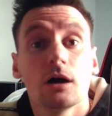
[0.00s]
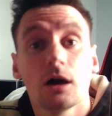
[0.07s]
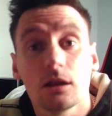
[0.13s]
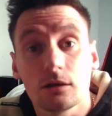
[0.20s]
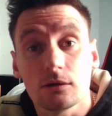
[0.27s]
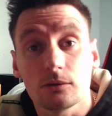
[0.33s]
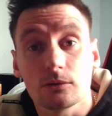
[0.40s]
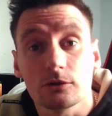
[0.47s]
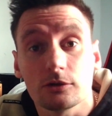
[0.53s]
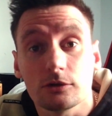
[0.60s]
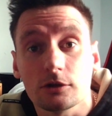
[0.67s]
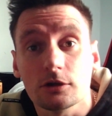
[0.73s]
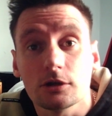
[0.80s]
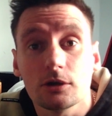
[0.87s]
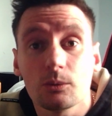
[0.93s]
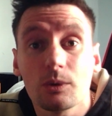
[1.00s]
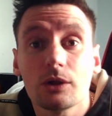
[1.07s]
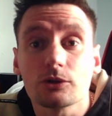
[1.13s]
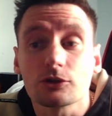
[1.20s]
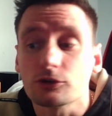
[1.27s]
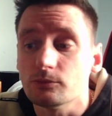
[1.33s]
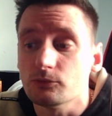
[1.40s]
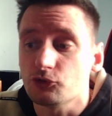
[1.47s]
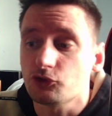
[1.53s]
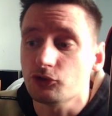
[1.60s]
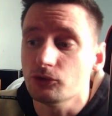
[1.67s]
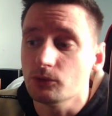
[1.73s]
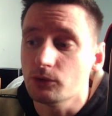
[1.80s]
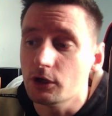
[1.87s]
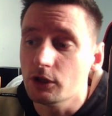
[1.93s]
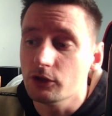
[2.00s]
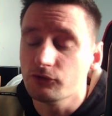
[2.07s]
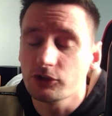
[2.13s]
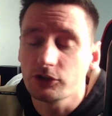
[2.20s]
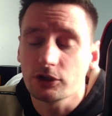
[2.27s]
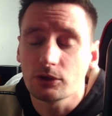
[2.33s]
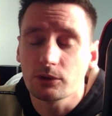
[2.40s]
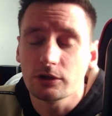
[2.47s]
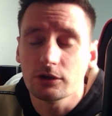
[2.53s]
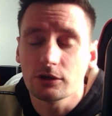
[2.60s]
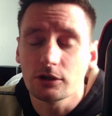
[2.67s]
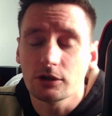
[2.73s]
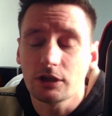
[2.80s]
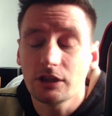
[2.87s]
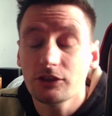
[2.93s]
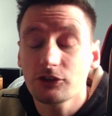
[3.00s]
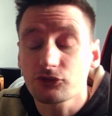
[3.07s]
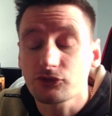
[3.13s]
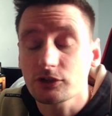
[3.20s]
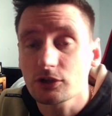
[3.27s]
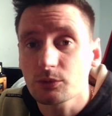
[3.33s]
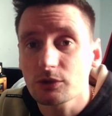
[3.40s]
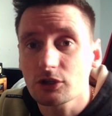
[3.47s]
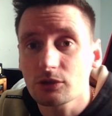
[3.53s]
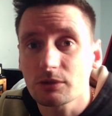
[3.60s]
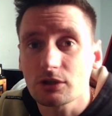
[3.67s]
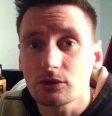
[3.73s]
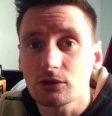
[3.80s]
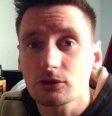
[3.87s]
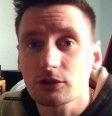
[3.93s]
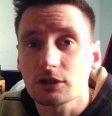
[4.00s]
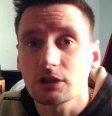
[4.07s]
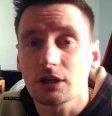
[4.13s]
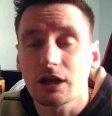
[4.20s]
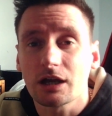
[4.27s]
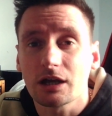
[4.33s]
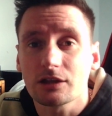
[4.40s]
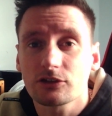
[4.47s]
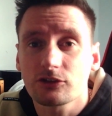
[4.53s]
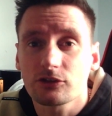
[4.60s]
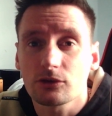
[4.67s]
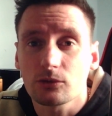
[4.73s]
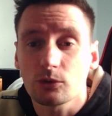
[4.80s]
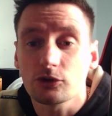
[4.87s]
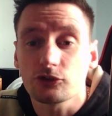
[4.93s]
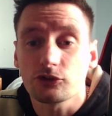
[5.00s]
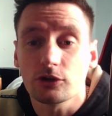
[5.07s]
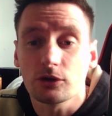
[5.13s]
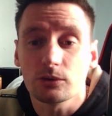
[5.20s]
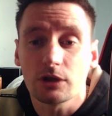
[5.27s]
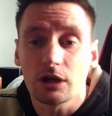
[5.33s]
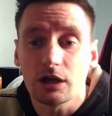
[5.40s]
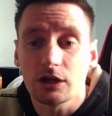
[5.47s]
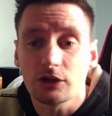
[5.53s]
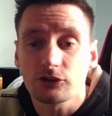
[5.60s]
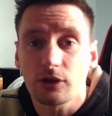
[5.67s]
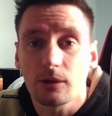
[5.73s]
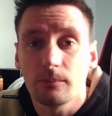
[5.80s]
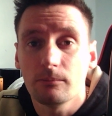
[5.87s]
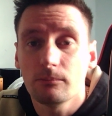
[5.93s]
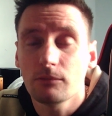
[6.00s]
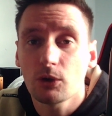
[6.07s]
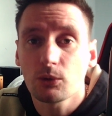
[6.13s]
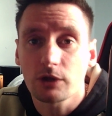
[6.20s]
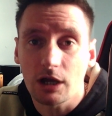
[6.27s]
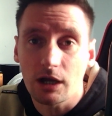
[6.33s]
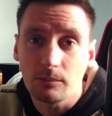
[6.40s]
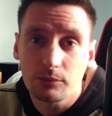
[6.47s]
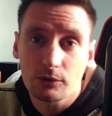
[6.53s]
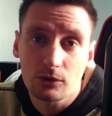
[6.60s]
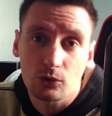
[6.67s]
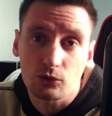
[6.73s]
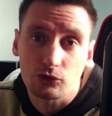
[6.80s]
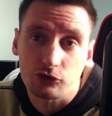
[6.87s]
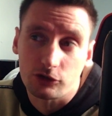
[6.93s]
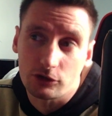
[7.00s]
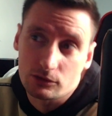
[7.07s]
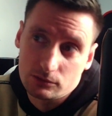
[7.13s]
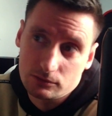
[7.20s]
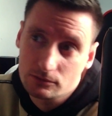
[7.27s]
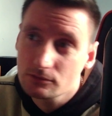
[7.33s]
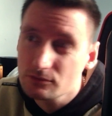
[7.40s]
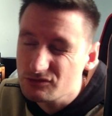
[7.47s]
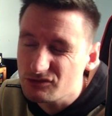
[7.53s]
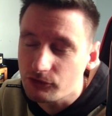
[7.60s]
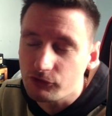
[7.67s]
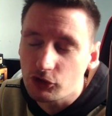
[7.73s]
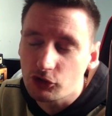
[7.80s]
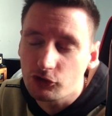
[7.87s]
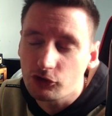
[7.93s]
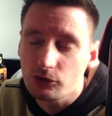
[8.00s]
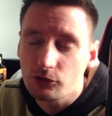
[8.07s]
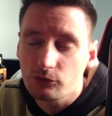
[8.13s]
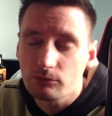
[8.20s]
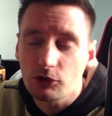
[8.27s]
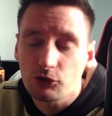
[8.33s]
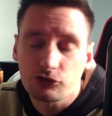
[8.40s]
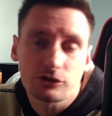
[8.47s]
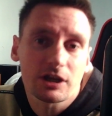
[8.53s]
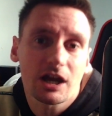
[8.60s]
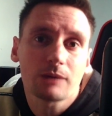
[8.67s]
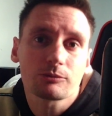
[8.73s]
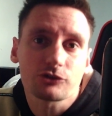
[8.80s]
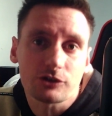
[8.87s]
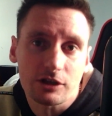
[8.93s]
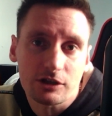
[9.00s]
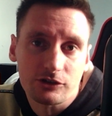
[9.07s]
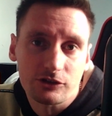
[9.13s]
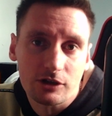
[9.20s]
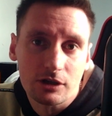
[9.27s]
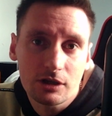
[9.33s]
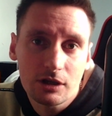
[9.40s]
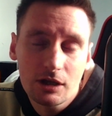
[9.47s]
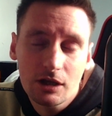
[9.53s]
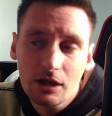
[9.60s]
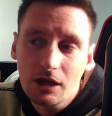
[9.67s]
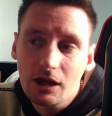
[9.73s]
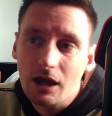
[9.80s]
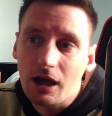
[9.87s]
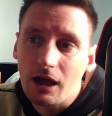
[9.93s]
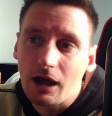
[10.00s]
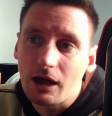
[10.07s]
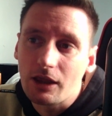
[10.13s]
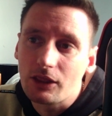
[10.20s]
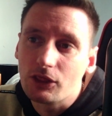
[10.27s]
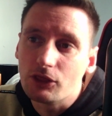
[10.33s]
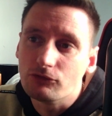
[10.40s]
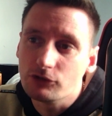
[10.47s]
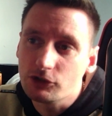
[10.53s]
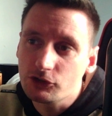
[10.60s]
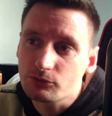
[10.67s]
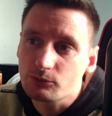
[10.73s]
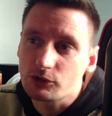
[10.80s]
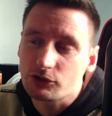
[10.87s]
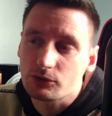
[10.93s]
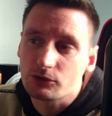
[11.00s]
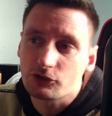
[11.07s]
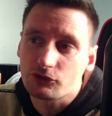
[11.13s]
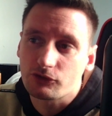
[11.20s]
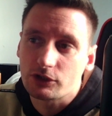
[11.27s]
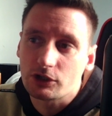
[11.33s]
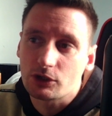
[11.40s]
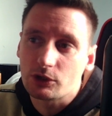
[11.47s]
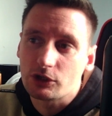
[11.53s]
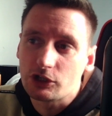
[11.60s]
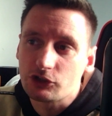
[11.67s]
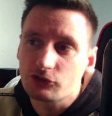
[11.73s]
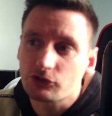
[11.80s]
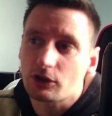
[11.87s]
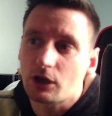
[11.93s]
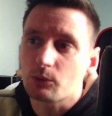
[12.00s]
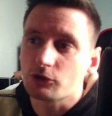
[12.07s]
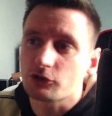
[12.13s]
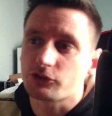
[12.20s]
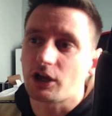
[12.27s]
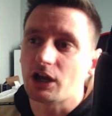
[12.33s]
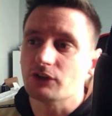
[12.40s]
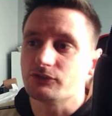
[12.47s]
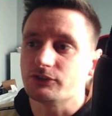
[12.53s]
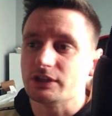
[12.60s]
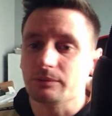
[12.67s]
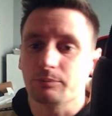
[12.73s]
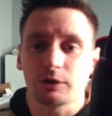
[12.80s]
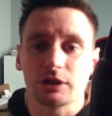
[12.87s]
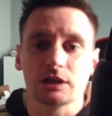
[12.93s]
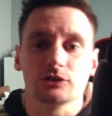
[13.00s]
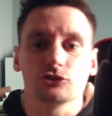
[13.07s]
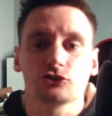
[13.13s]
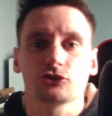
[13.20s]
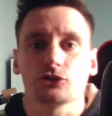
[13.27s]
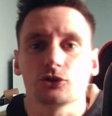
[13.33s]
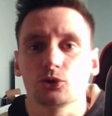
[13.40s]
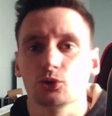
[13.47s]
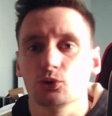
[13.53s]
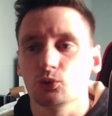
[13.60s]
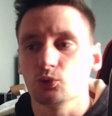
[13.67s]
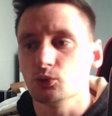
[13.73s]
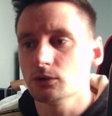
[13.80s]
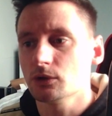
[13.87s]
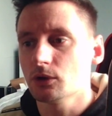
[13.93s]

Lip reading: Hello and welcome to the video. In this video, we're going to be looking at what is known as mocap, also referred to as motion capture data. The reason we're doing this video is I want to dive deep into